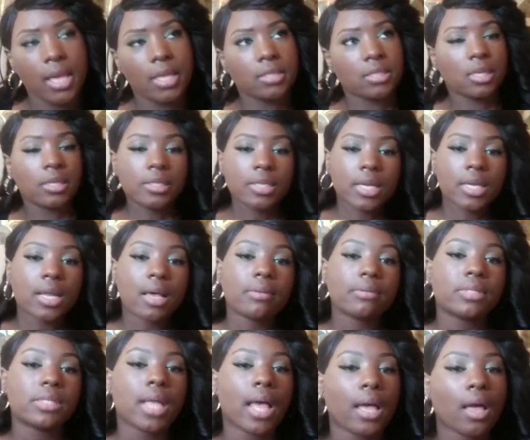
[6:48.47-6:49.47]
So then I
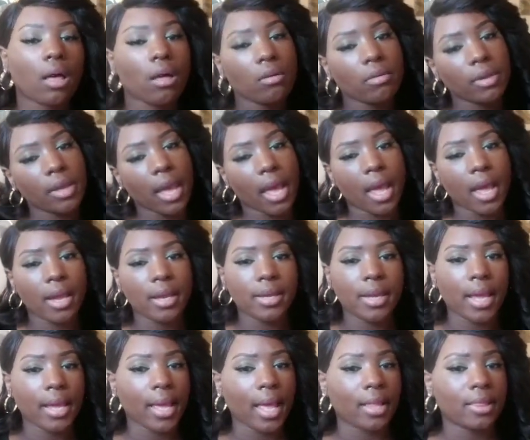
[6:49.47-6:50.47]
was like, okay,
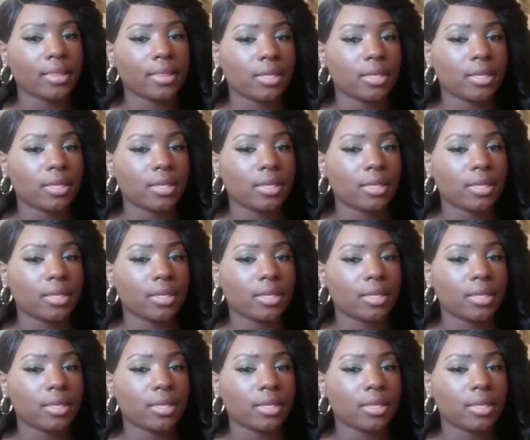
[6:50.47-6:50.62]
they got